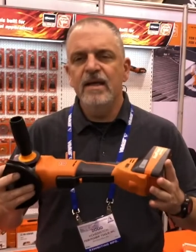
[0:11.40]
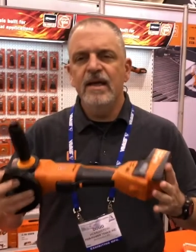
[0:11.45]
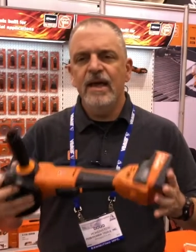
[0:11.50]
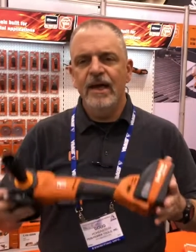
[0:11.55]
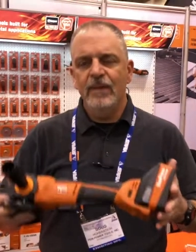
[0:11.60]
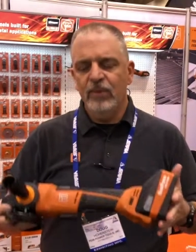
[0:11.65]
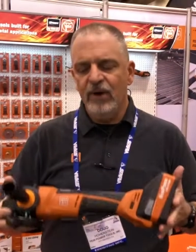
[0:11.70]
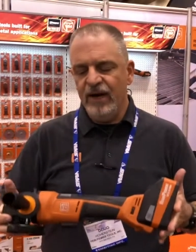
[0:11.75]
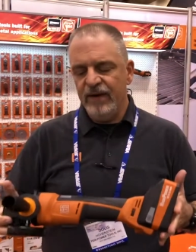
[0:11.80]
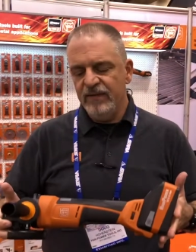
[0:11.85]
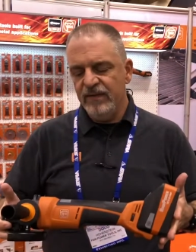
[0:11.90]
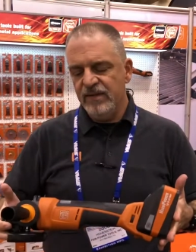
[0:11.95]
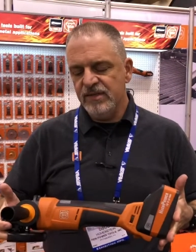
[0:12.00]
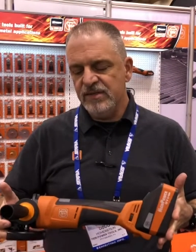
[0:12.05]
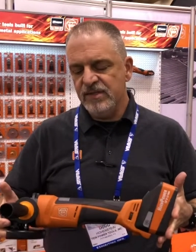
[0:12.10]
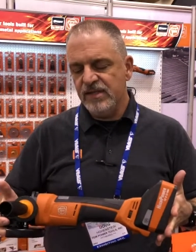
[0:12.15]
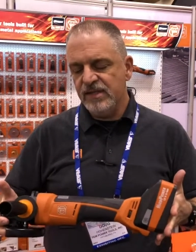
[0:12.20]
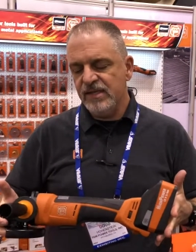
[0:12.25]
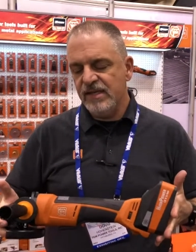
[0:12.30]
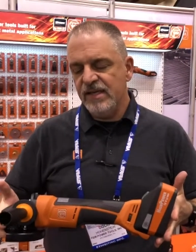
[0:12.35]
Hey Brian,
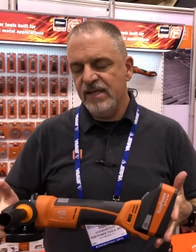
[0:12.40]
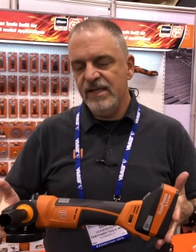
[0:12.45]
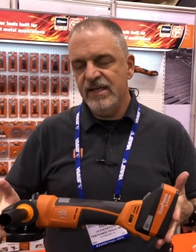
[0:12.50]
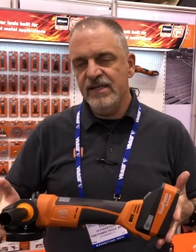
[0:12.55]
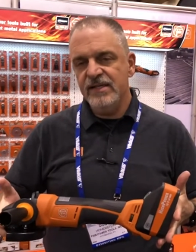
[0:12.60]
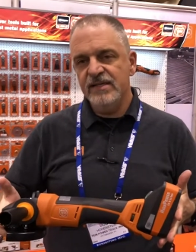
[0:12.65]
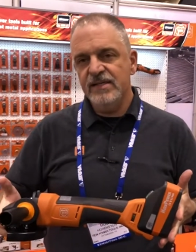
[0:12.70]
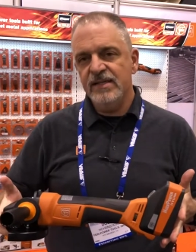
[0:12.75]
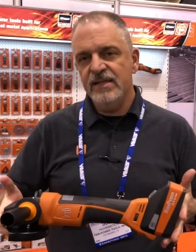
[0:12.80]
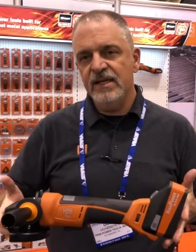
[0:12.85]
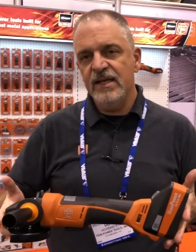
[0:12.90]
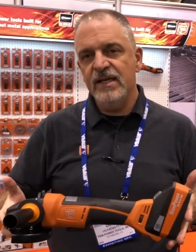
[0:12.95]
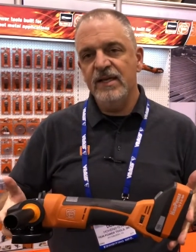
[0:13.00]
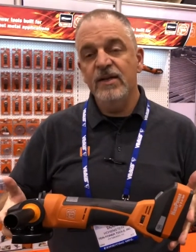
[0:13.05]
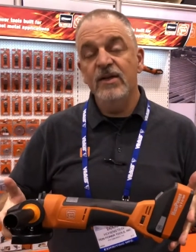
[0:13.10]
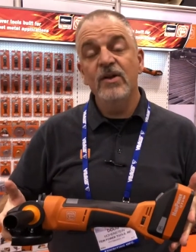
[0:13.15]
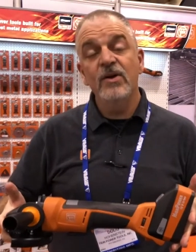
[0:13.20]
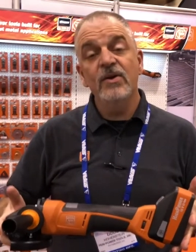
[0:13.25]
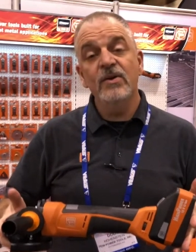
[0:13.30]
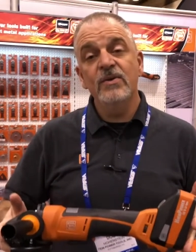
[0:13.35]
this is the
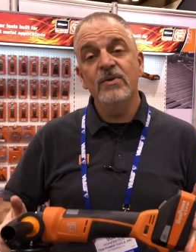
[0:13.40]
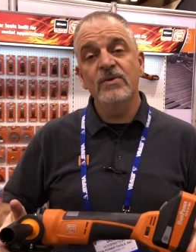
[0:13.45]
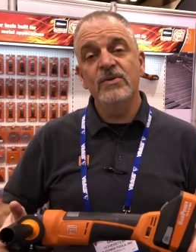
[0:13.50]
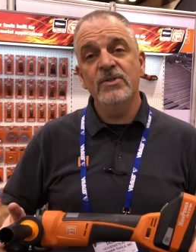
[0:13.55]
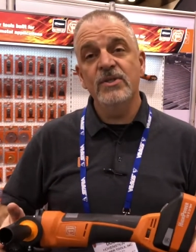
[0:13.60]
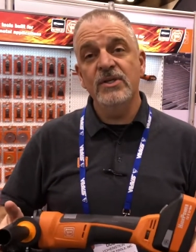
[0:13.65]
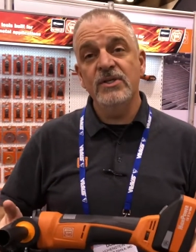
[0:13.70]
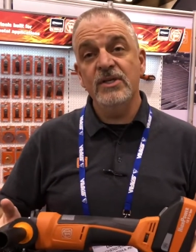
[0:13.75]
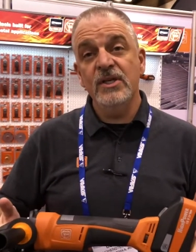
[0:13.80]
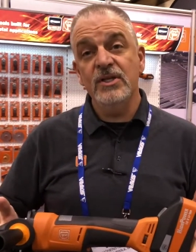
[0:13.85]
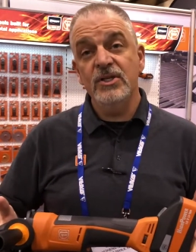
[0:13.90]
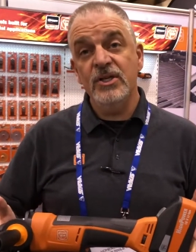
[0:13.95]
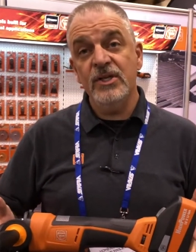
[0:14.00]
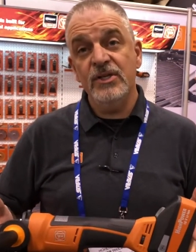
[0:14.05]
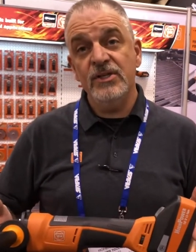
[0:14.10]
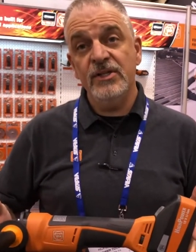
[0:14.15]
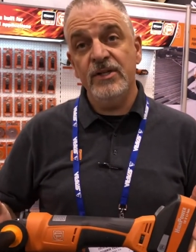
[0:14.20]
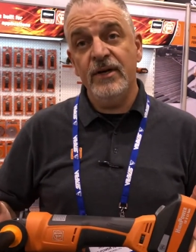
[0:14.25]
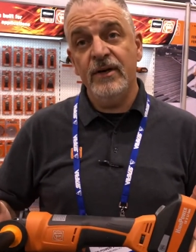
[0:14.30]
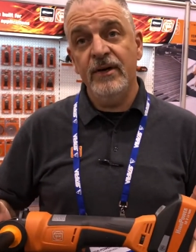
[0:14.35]
new CCG
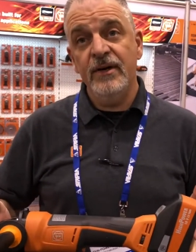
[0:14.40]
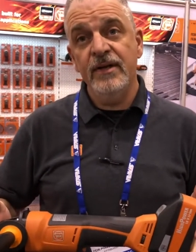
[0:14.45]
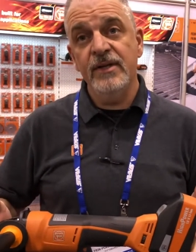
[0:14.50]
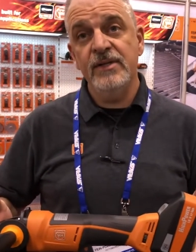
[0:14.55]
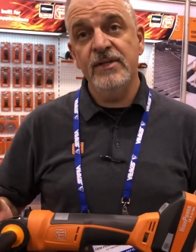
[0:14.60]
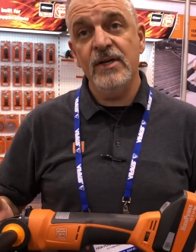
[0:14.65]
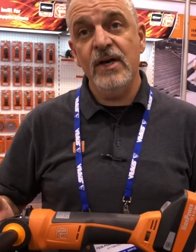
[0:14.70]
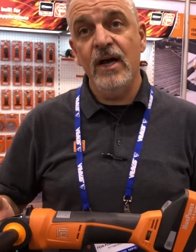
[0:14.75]
series